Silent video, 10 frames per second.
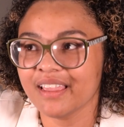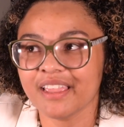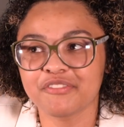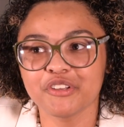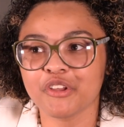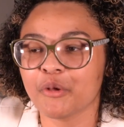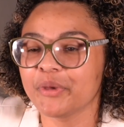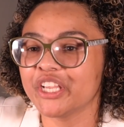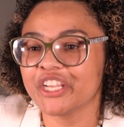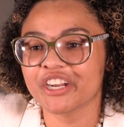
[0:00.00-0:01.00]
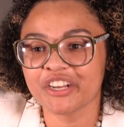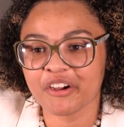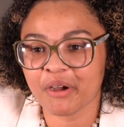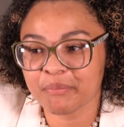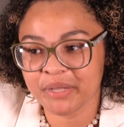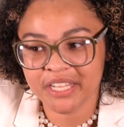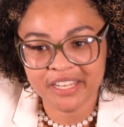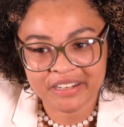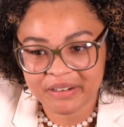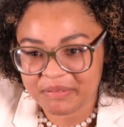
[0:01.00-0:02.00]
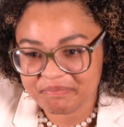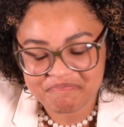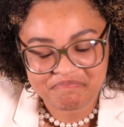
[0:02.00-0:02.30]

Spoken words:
if you told me a year ago I'd be here,